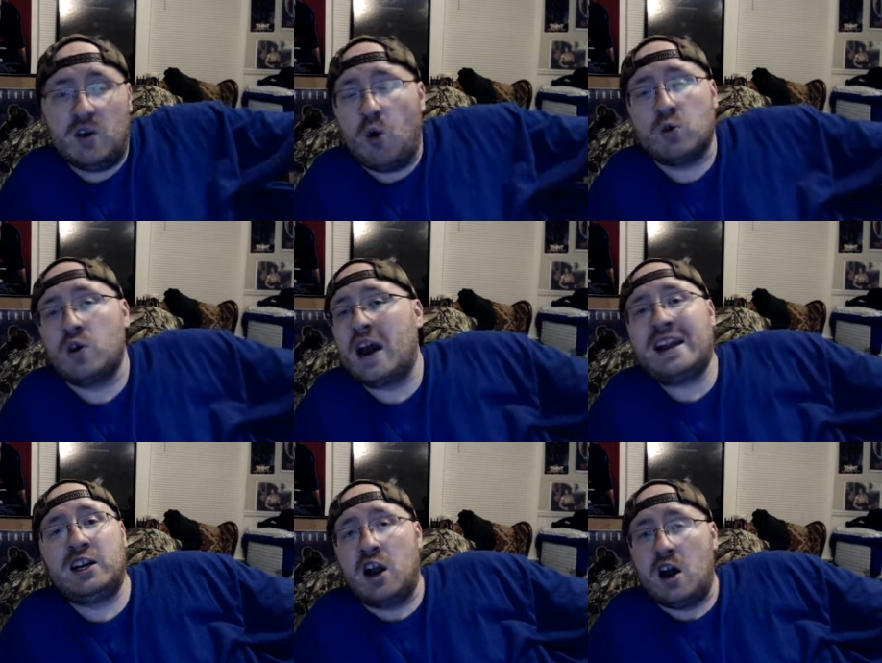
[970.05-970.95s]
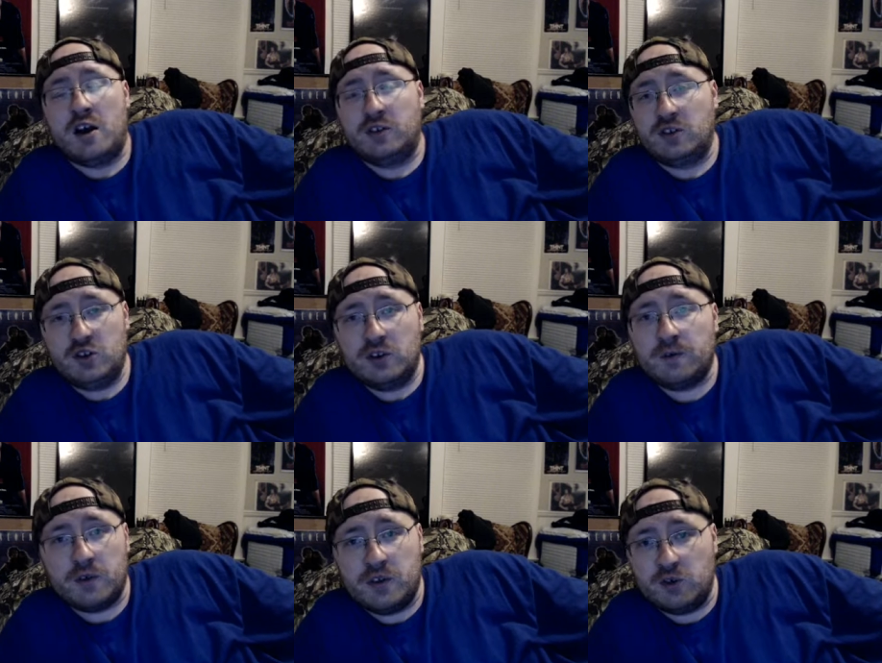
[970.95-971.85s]
horror icons just
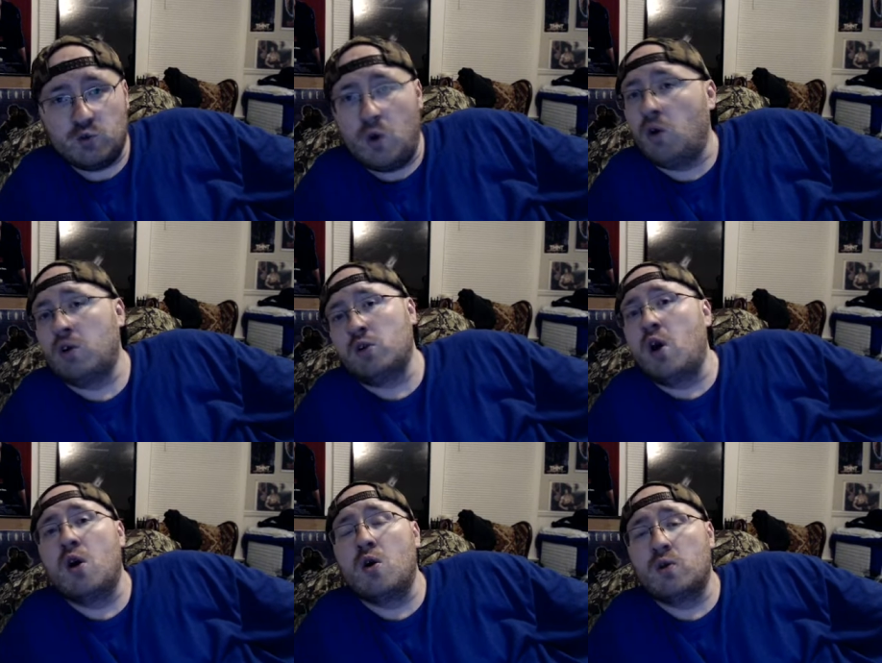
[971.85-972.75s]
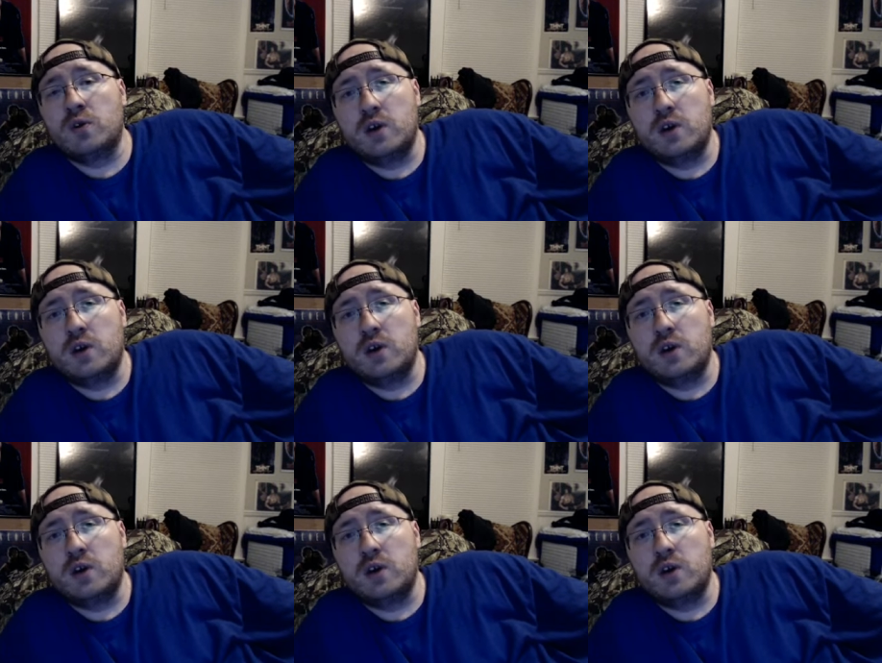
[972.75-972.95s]
for this role alone,